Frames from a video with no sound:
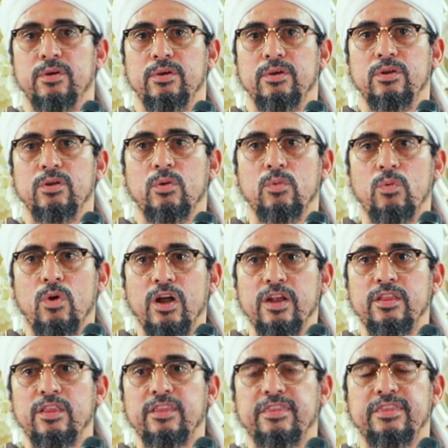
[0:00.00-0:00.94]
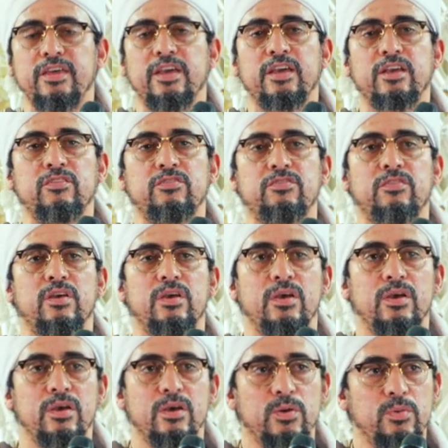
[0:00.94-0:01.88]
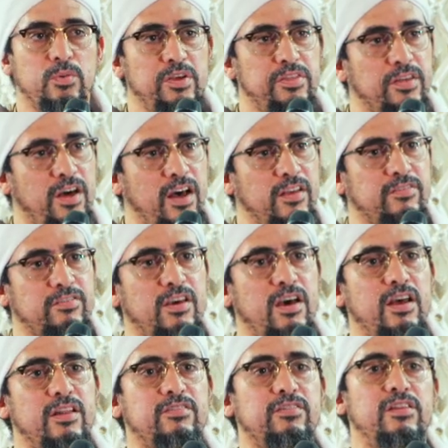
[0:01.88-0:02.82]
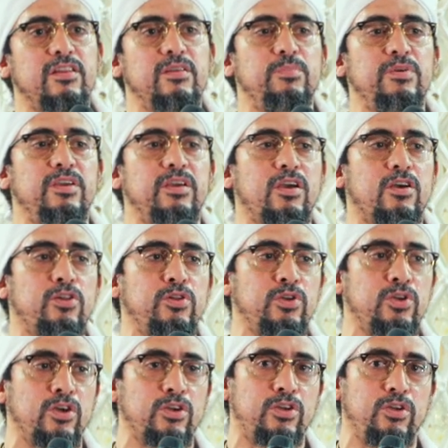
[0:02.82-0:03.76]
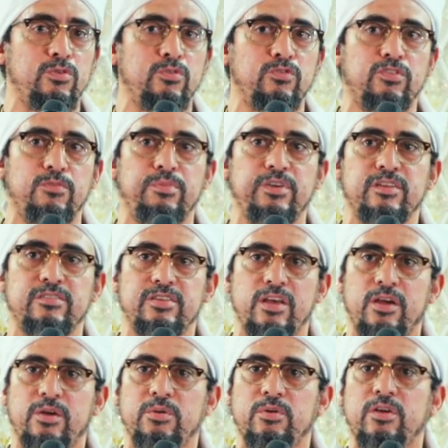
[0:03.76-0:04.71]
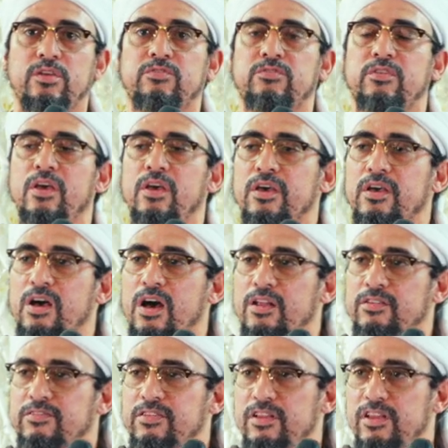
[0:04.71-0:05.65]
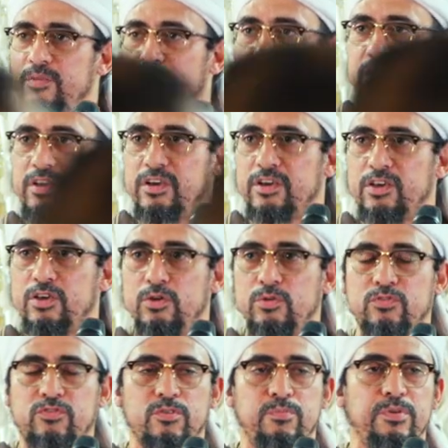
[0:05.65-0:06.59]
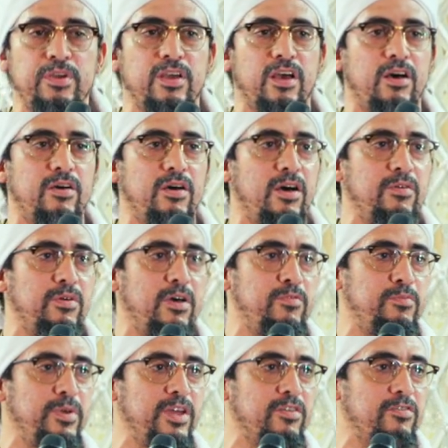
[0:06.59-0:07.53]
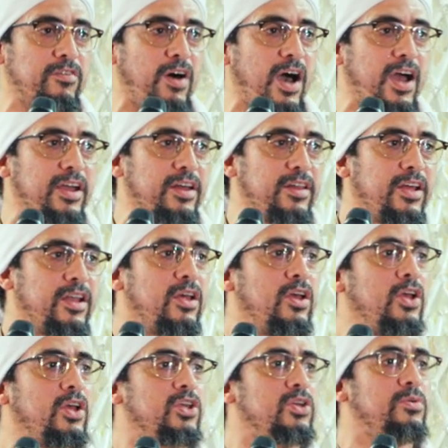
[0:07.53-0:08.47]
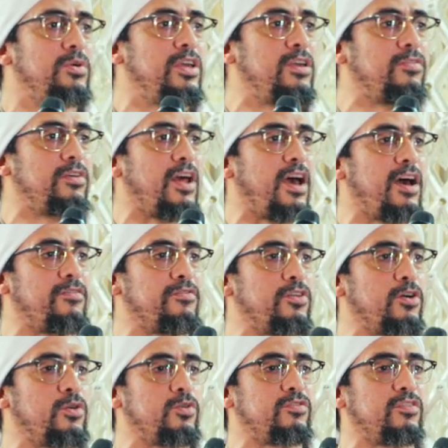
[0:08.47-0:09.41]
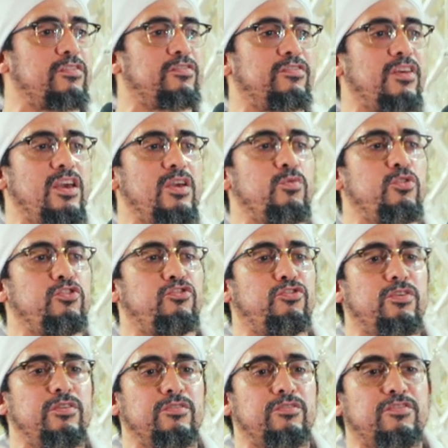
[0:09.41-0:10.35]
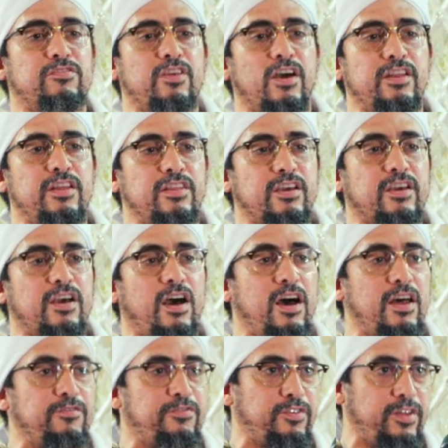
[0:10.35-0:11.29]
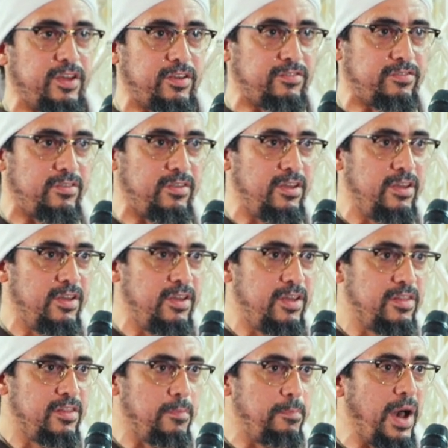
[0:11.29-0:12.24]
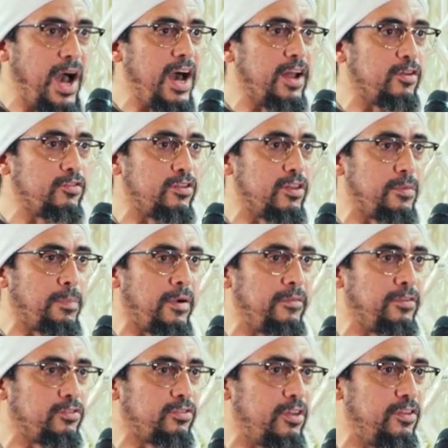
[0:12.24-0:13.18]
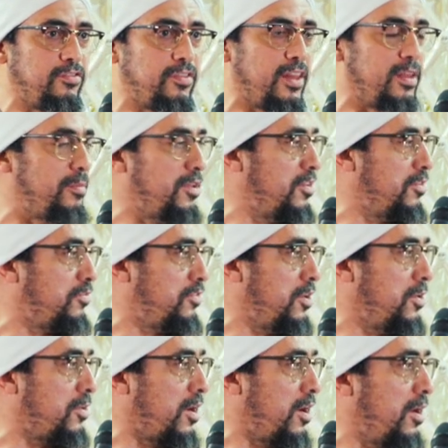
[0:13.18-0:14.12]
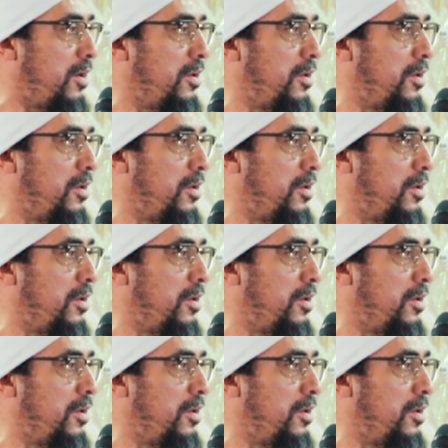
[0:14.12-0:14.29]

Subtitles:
You know, one of the things with us constantly being accused of being terrorists, constantly being accused of being violent, you even have those that say we shouldn't study the conflicts, the battles of the Prophet Sallallahu Alaihi Wasallam in the seerah.